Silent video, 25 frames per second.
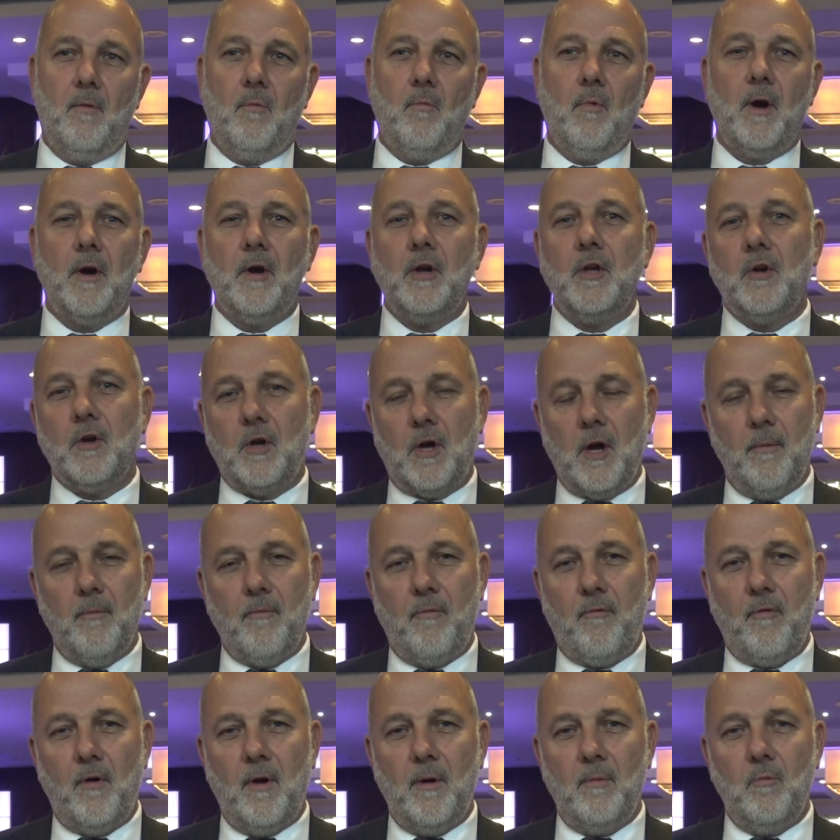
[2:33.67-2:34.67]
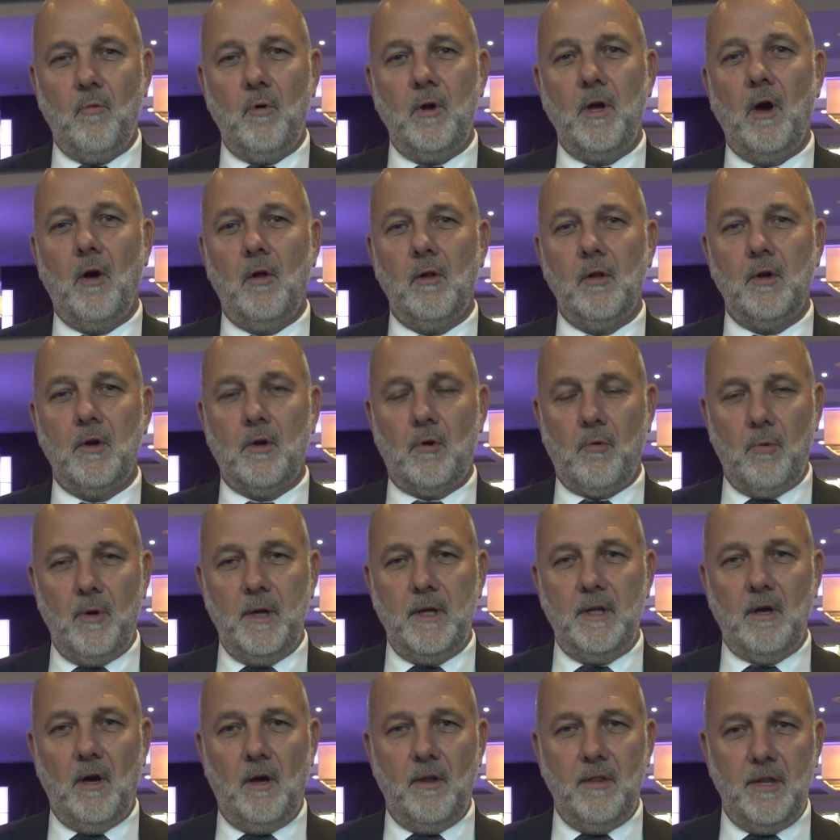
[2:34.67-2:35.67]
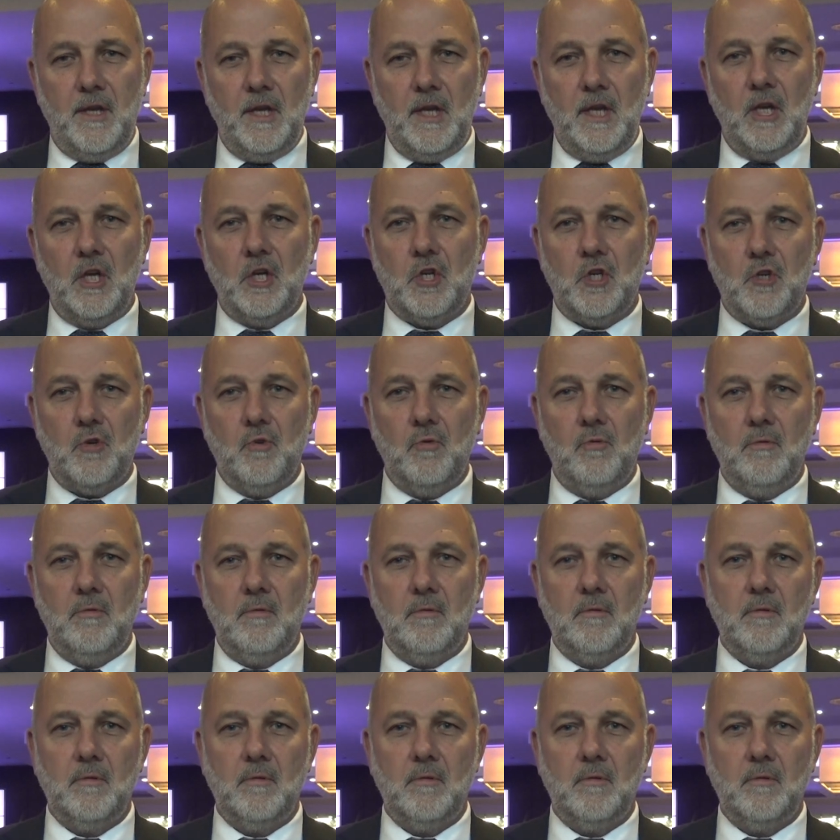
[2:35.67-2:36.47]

where you come from, we all agreed on the issue.